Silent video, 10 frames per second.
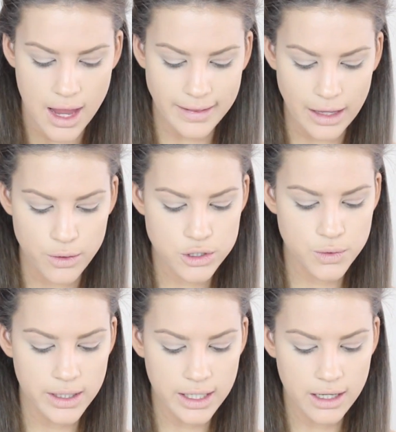And I
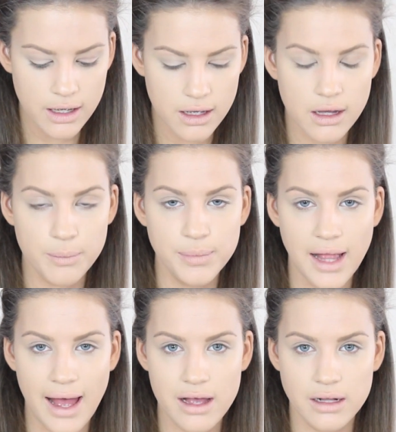usually
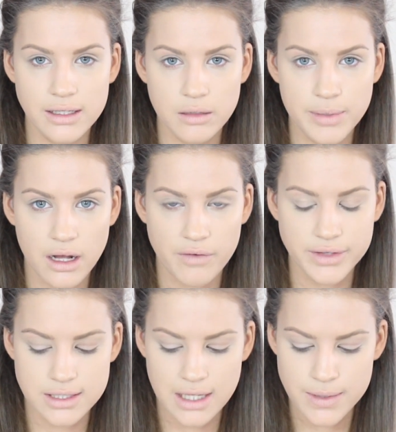apply a little bit of
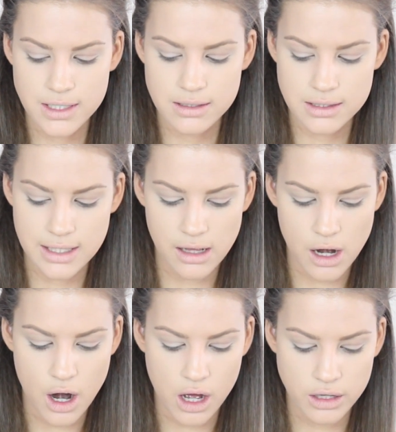the same
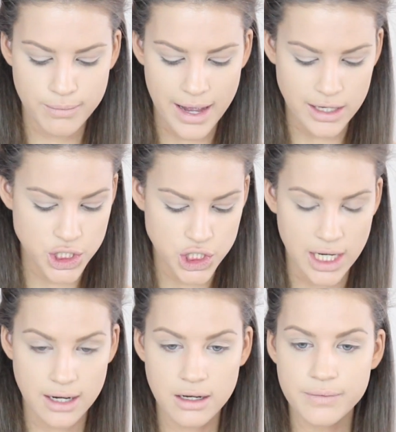concealer on my
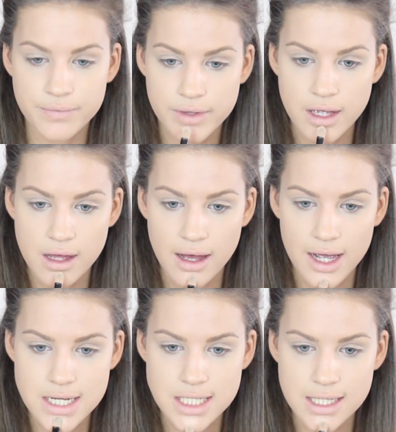chin.
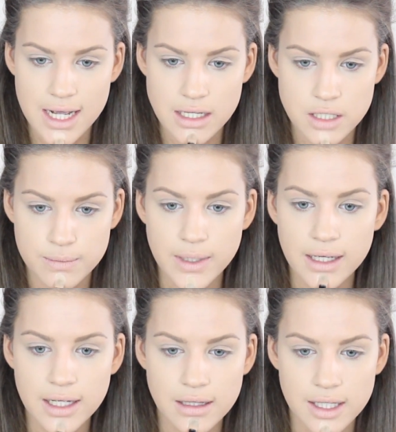I just like to
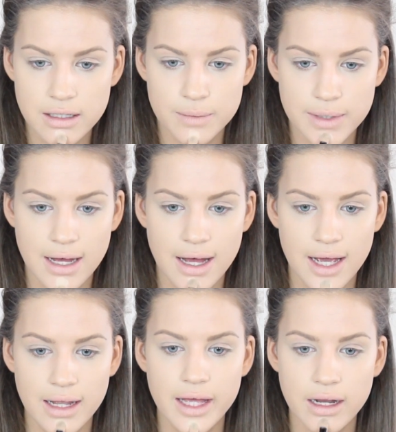make it a little bit
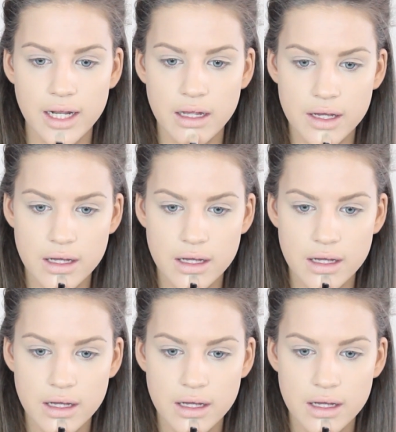highlighted.